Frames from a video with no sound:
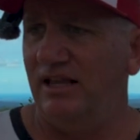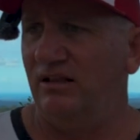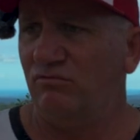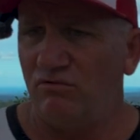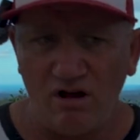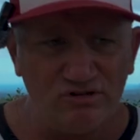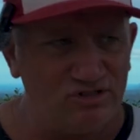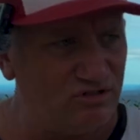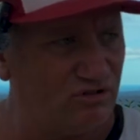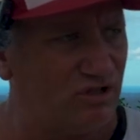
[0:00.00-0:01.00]
The
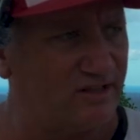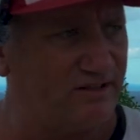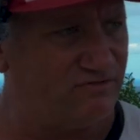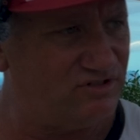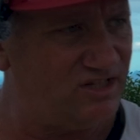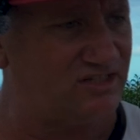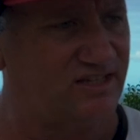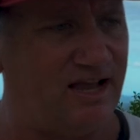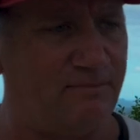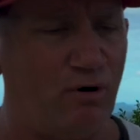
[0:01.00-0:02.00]
roses look like they've just
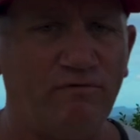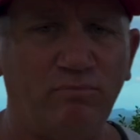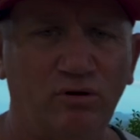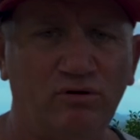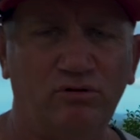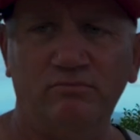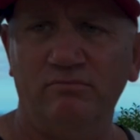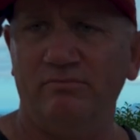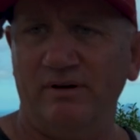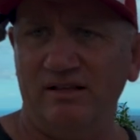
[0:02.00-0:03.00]
come off
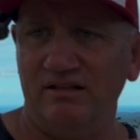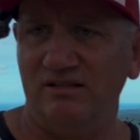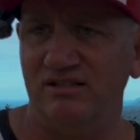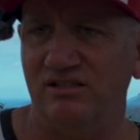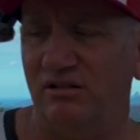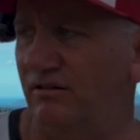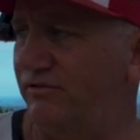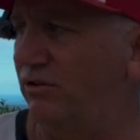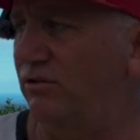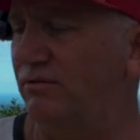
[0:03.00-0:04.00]
bloom, but there's still a
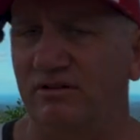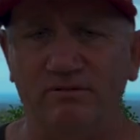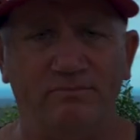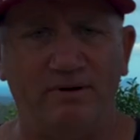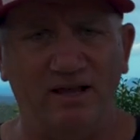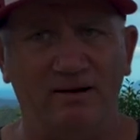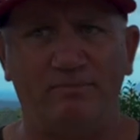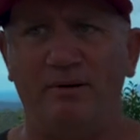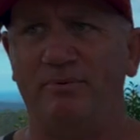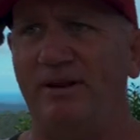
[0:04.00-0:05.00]
few that are
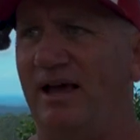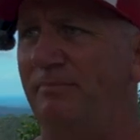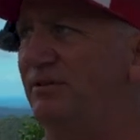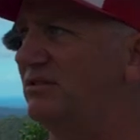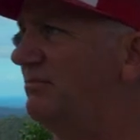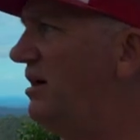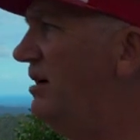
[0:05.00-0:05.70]
pumping out, but some